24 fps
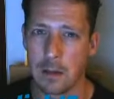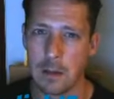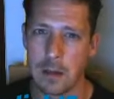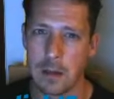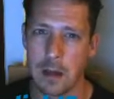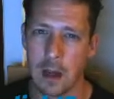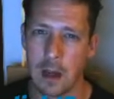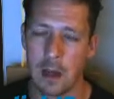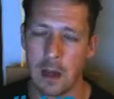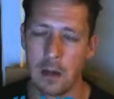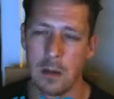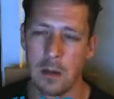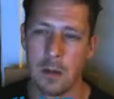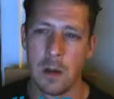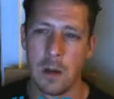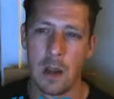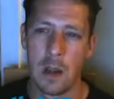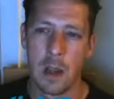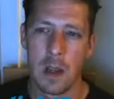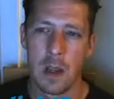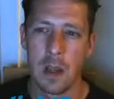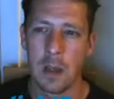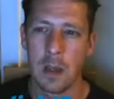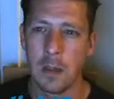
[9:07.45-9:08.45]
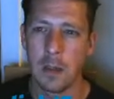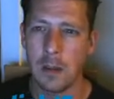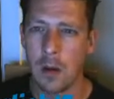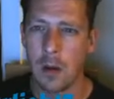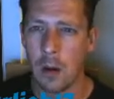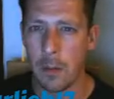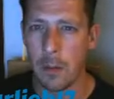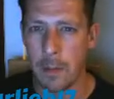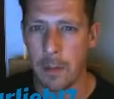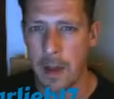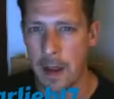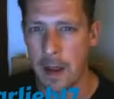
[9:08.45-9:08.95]
So,
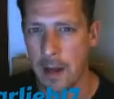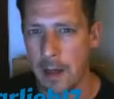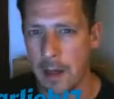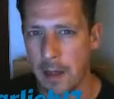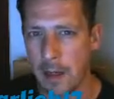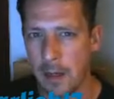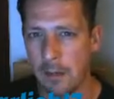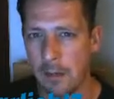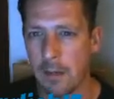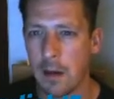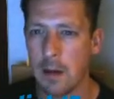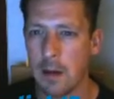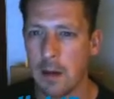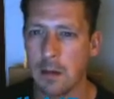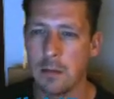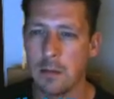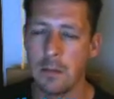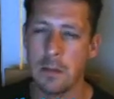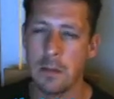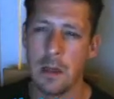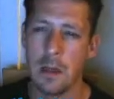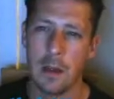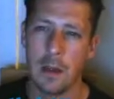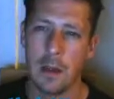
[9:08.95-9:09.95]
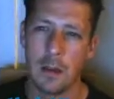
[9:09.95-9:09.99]
not a bad hero.